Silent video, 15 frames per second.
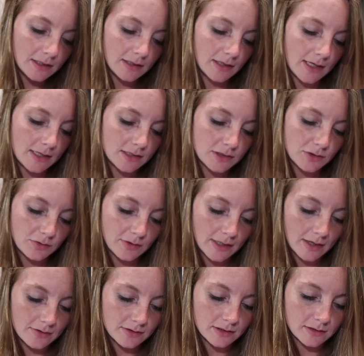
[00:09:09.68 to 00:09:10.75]
and an
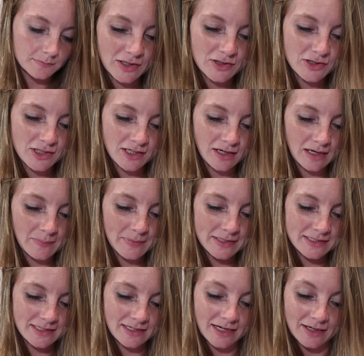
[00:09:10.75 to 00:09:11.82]
S2000. Because she
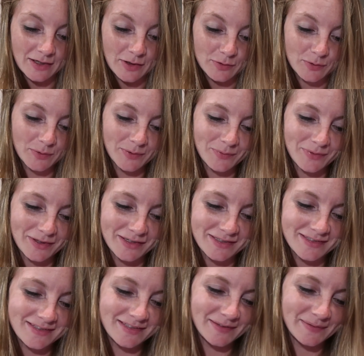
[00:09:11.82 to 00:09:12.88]
commented, I know who it was.